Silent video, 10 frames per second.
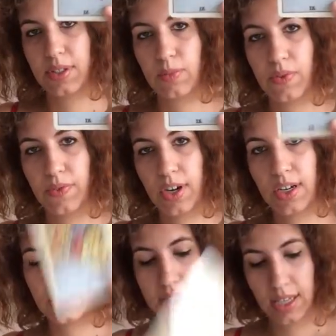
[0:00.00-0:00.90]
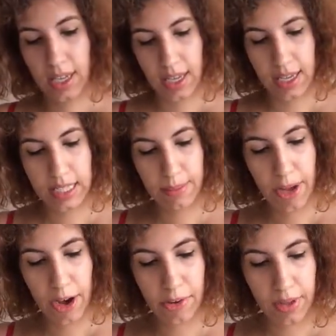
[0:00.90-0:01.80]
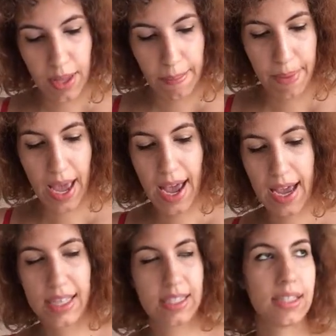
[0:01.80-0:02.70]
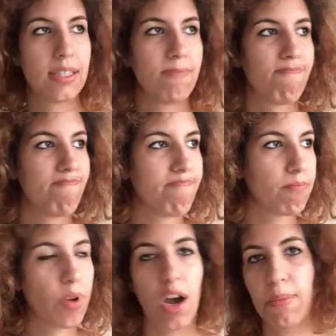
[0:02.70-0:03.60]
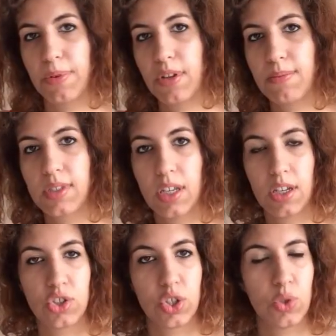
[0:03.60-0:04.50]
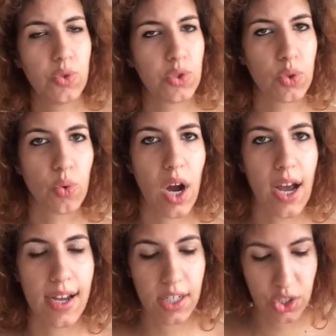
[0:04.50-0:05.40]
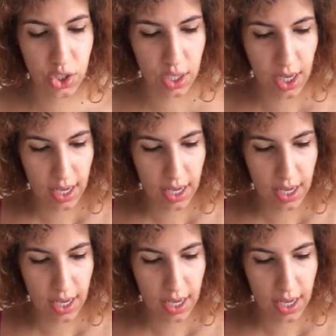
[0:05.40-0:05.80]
in reverse is about past problems, issues, grudge.